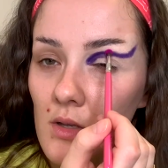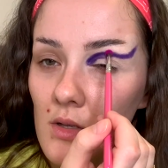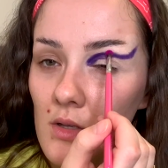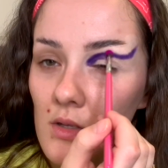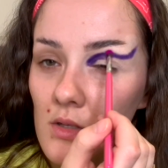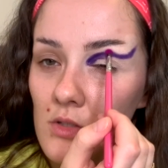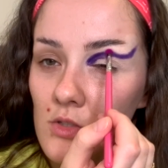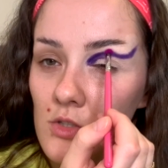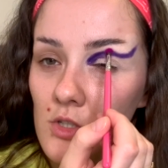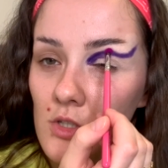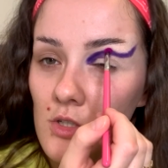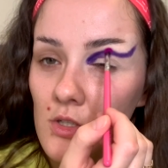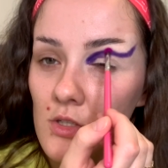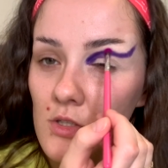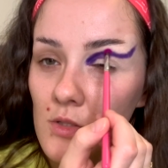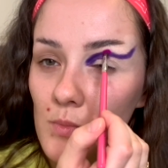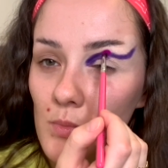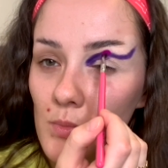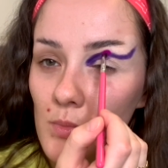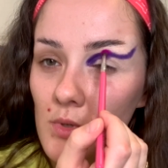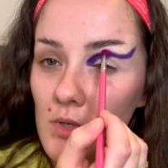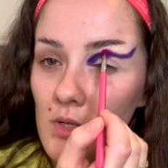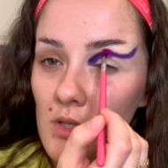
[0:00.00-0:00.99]
and just
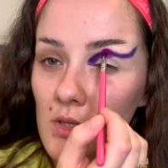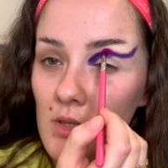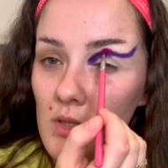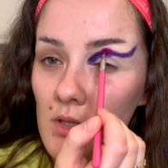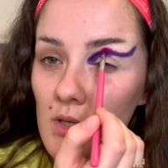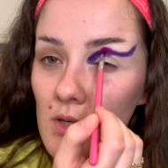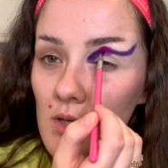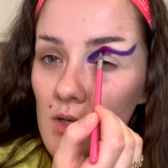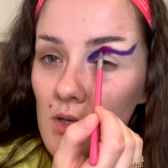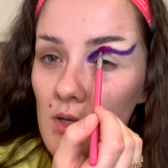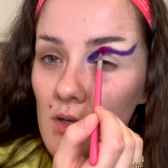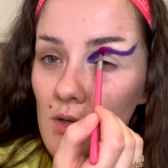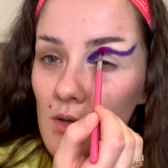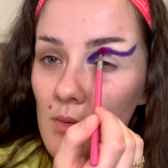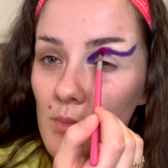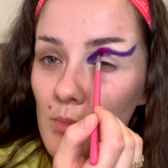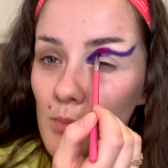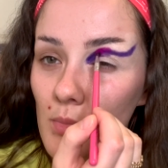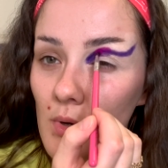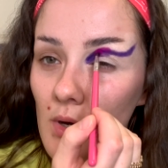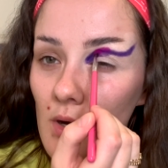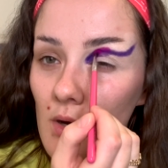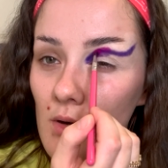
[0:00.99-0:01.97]
putting that
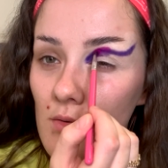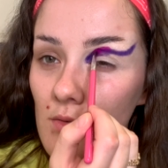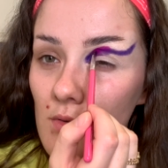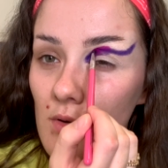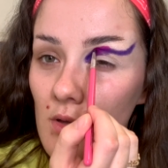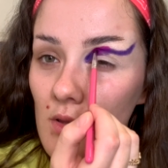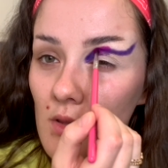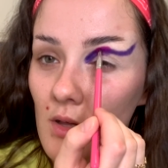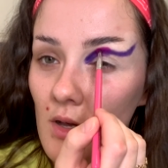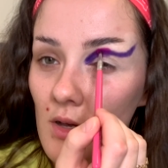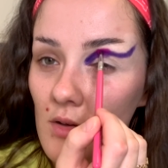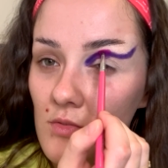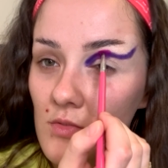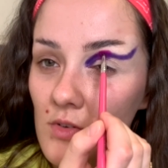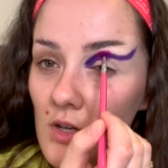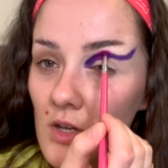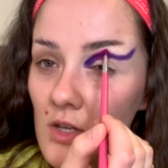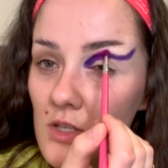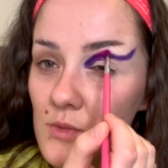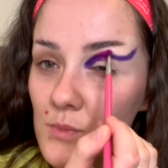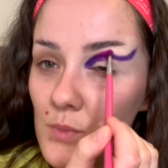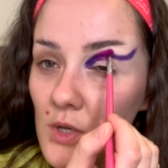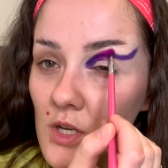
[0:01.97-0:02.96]
above that
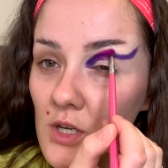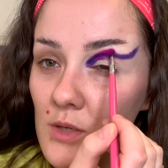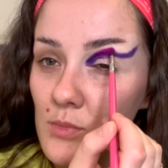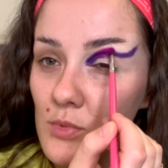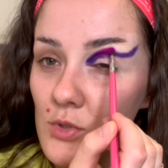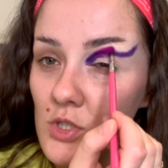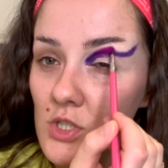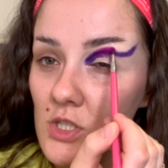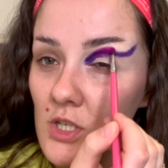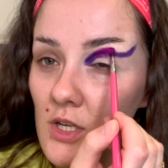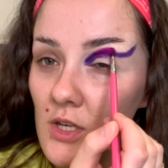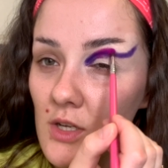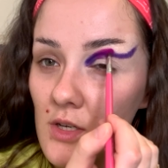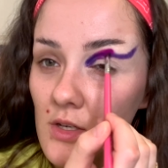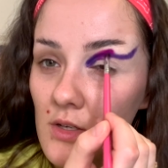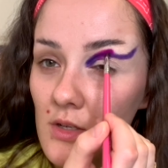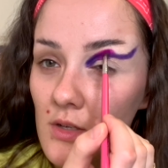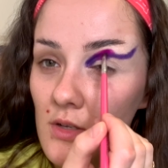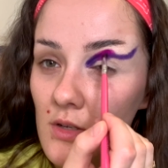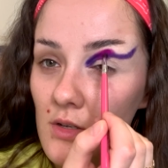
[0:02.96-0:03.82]
first purple shade.